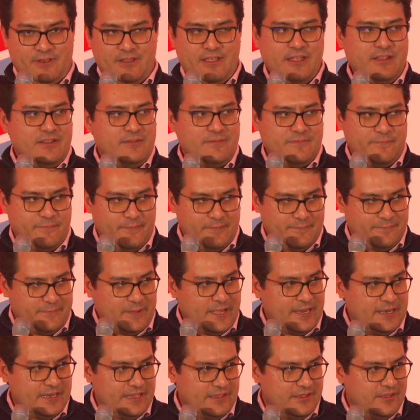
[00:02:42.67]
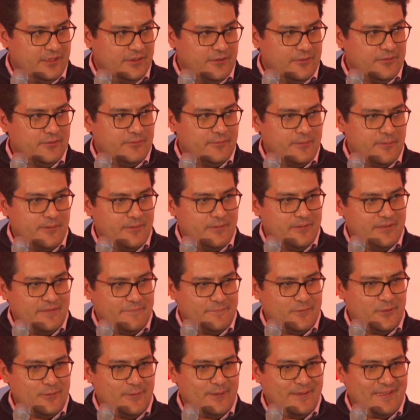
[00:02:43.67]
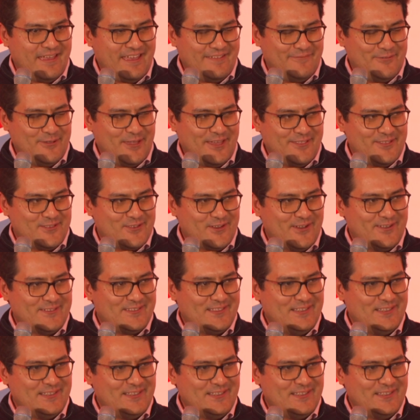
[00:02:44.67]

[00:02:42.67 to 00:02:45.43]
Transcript: And finally, if you get the chance,